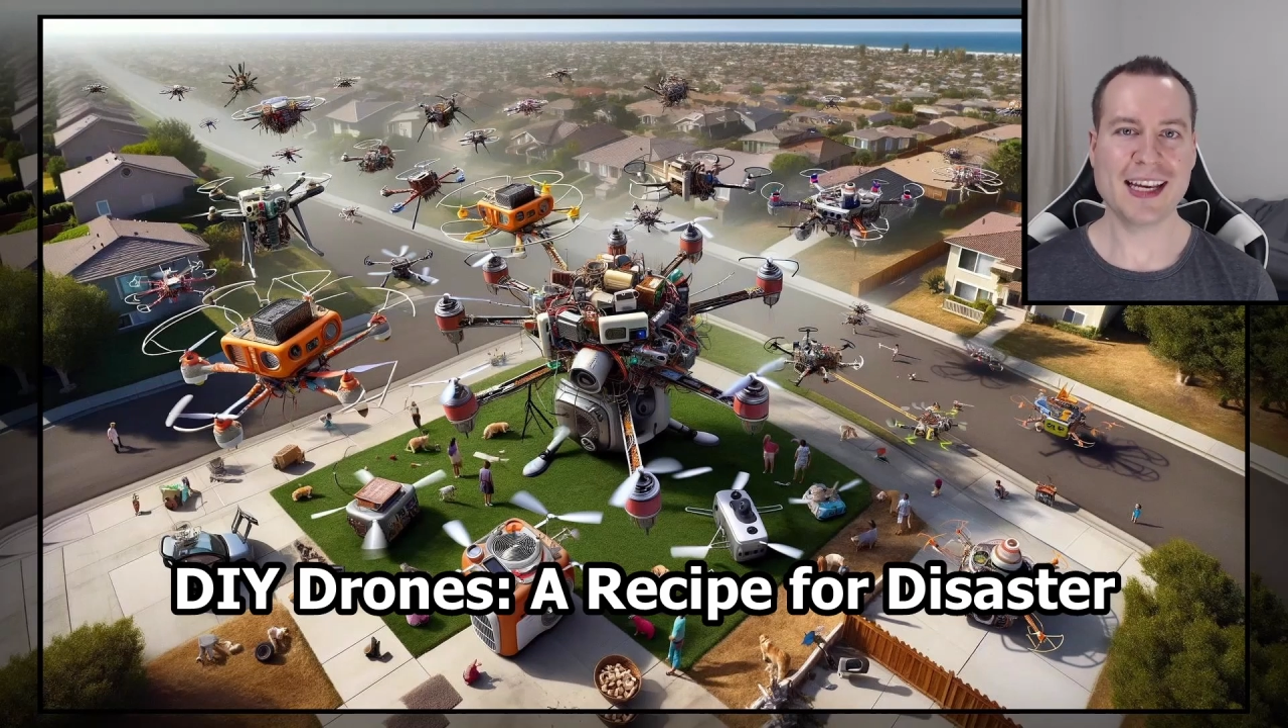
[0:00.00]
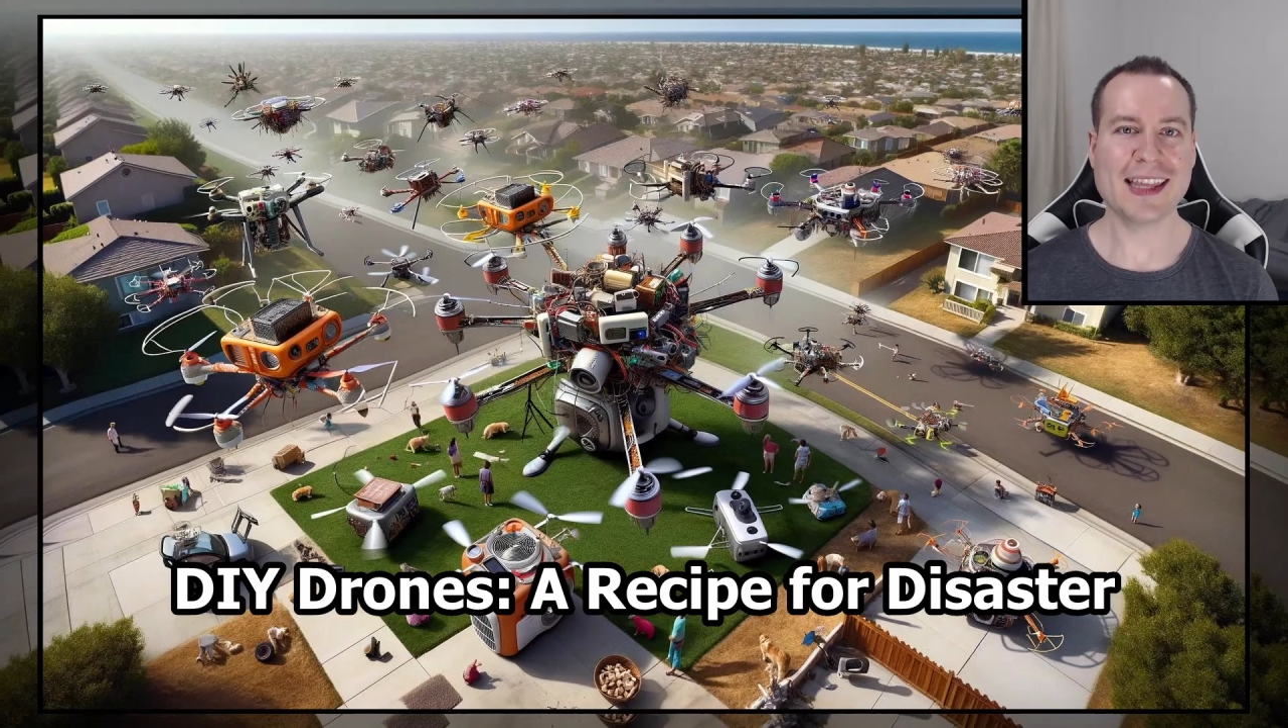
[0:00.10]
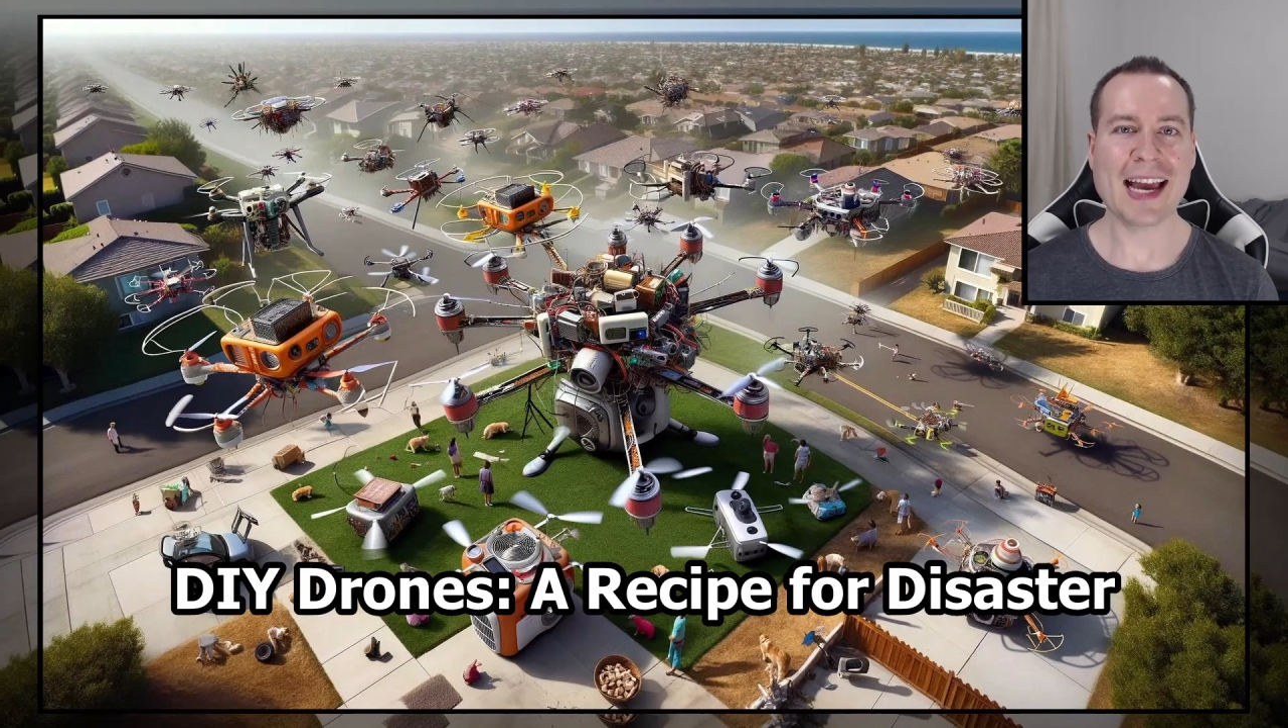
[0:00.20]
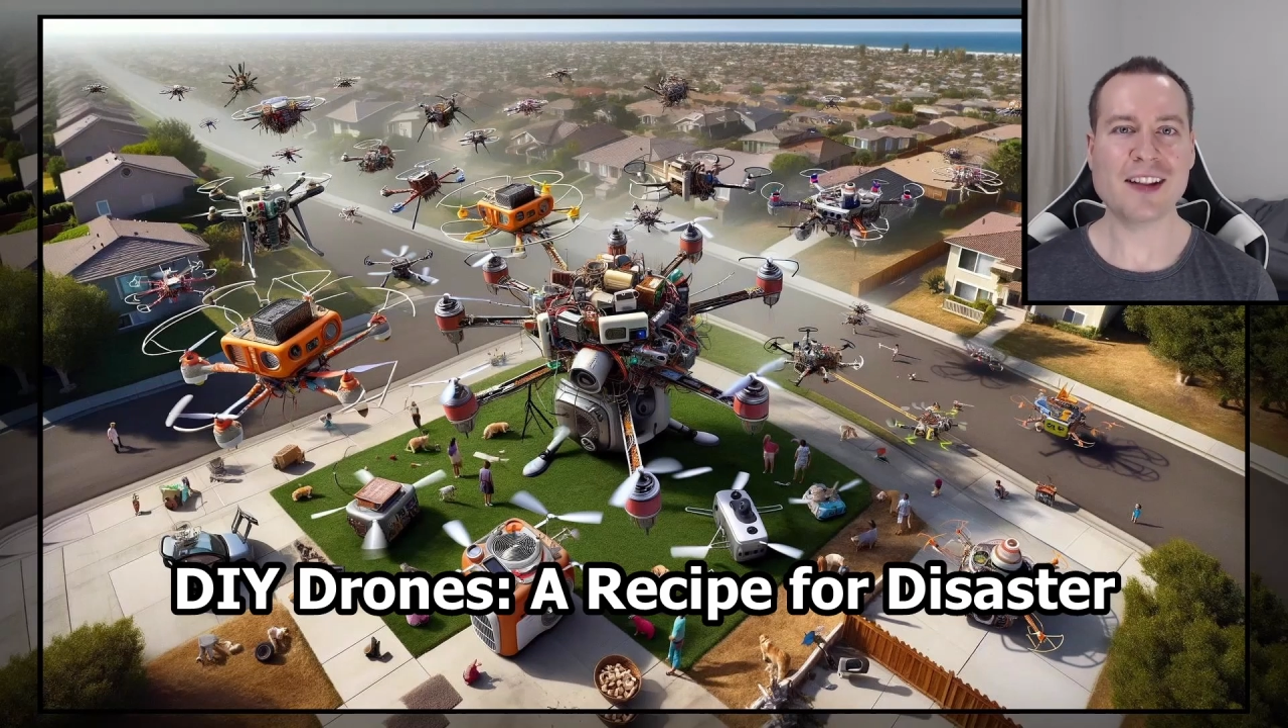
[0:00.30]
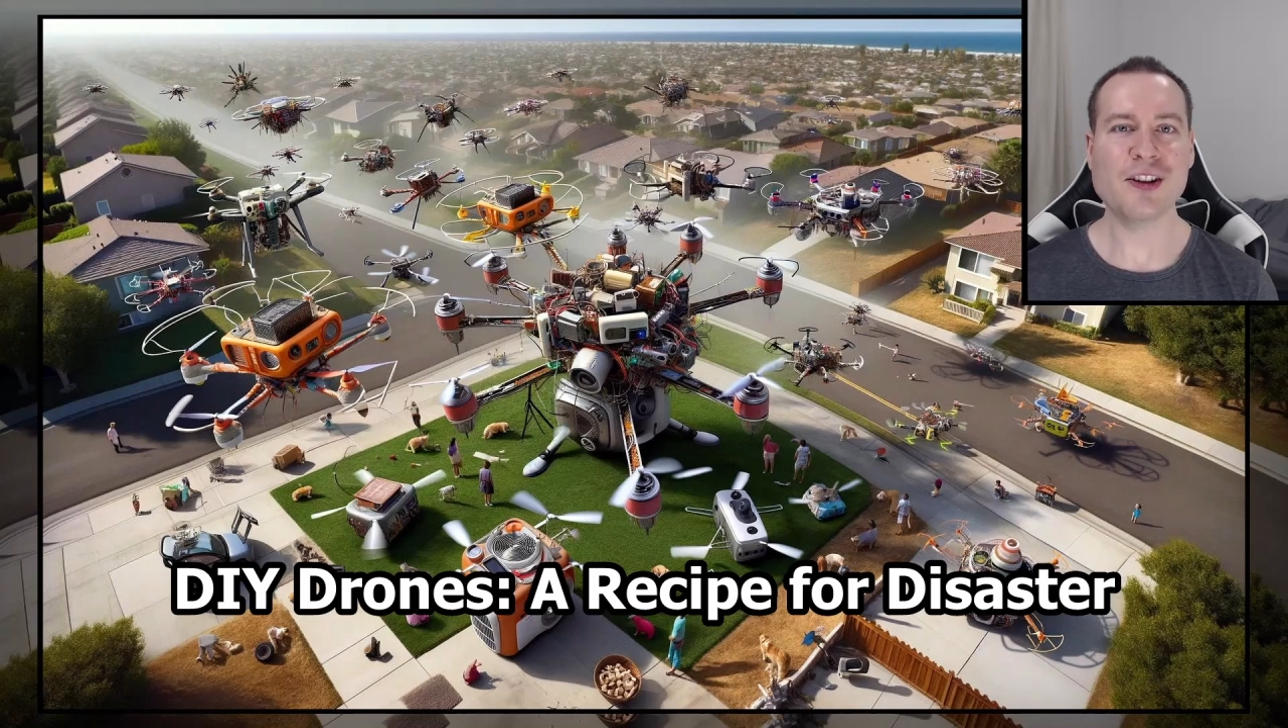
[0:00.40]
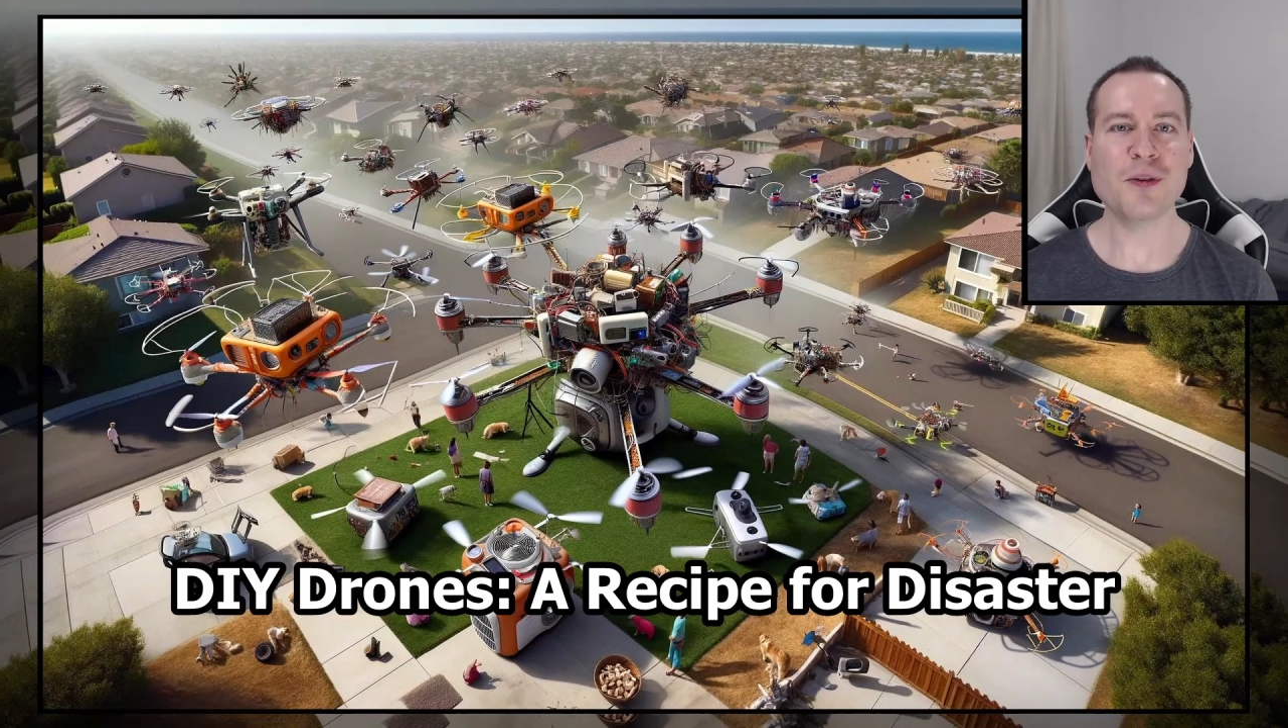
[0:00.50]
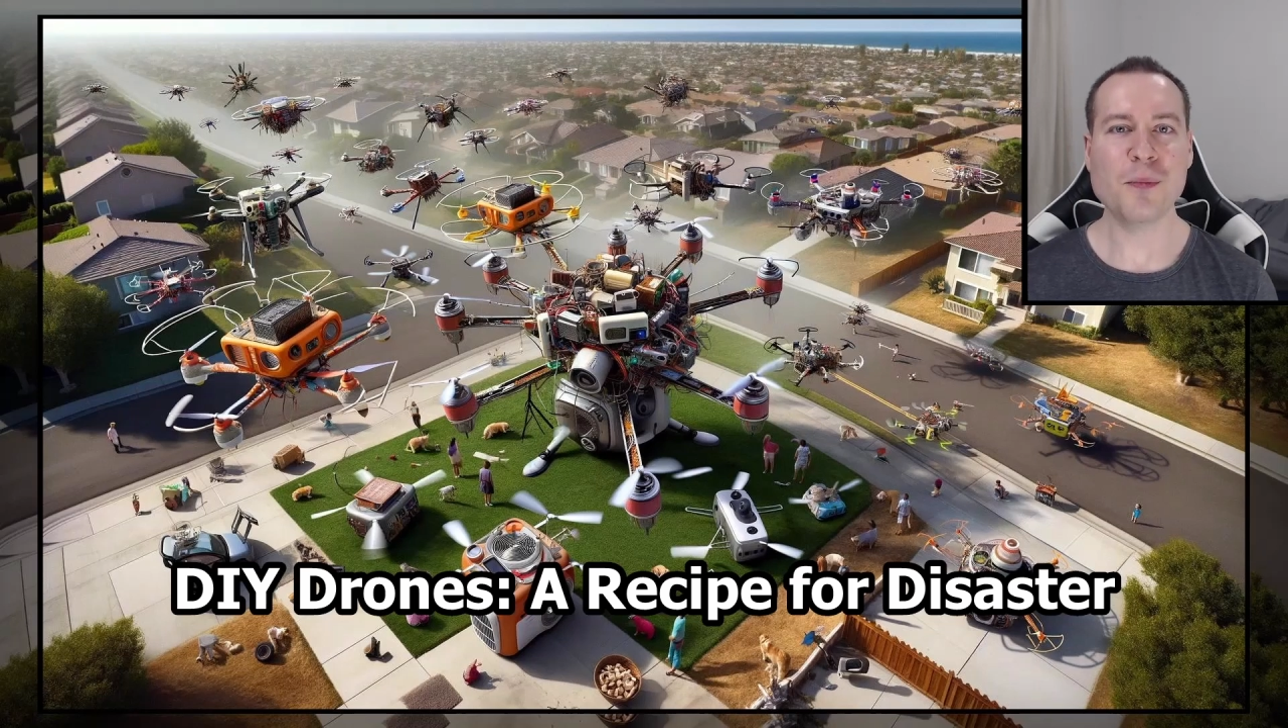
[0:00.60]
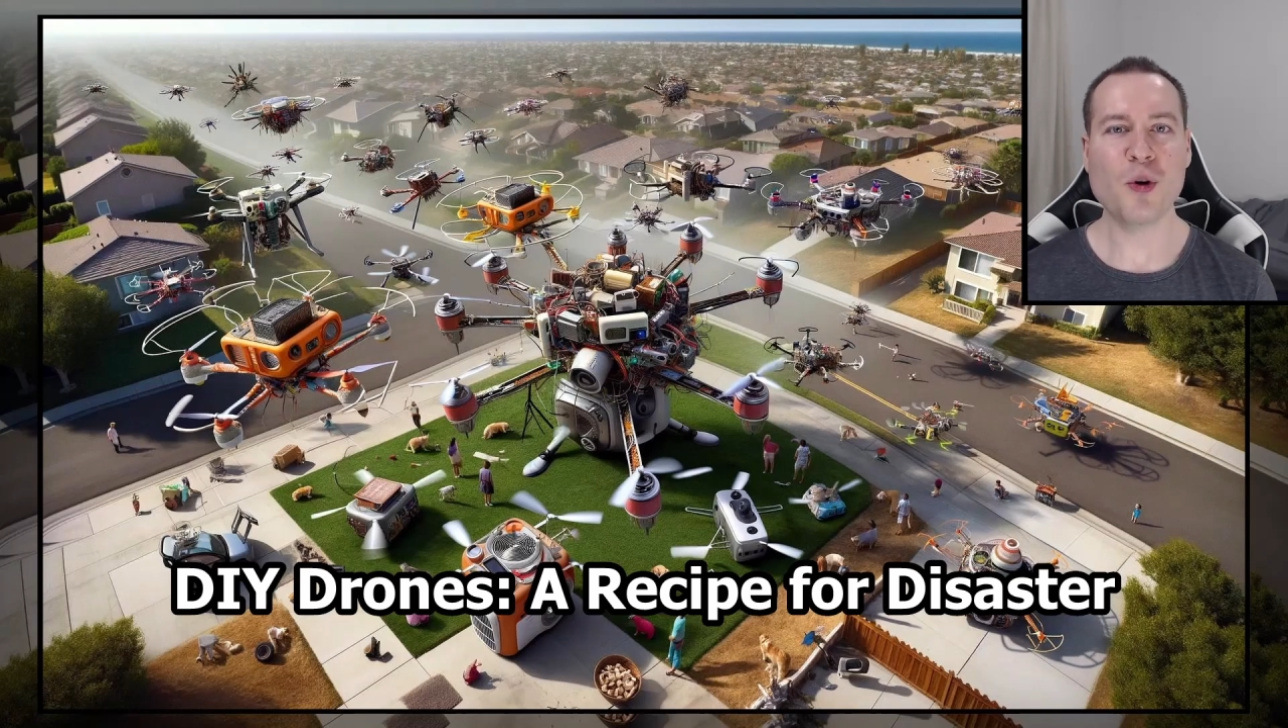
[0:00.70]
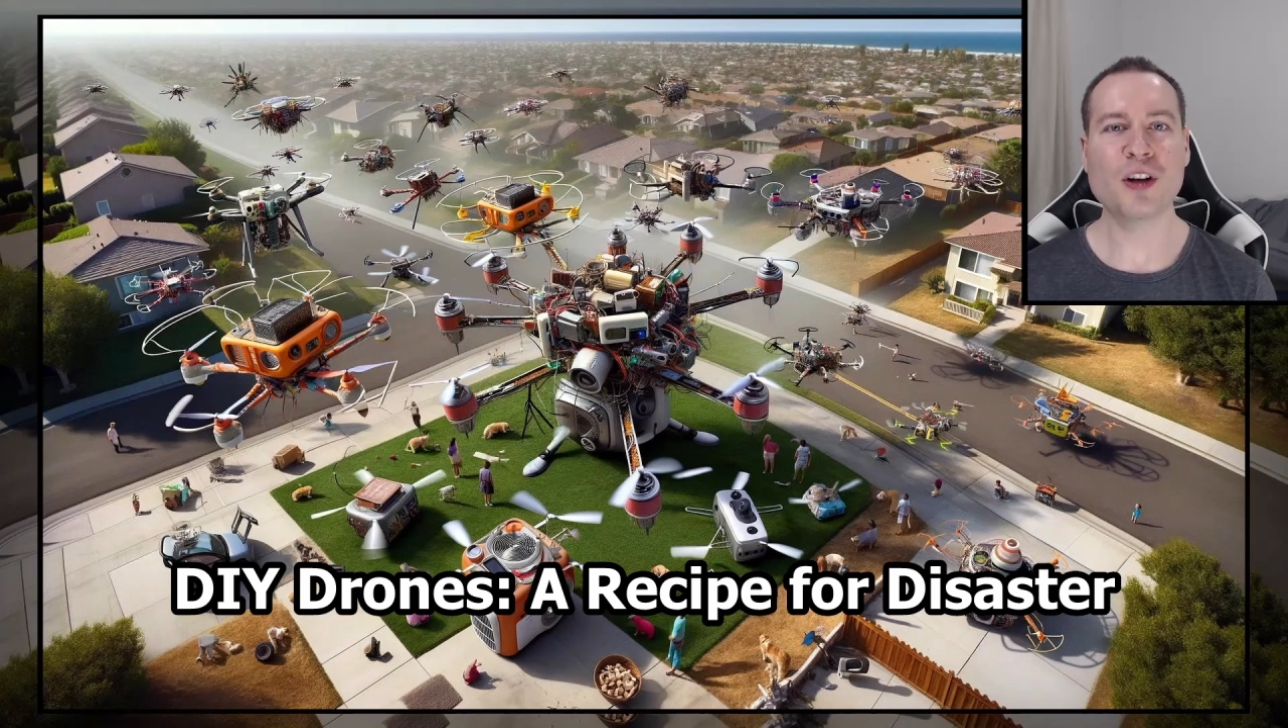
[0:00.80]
that look more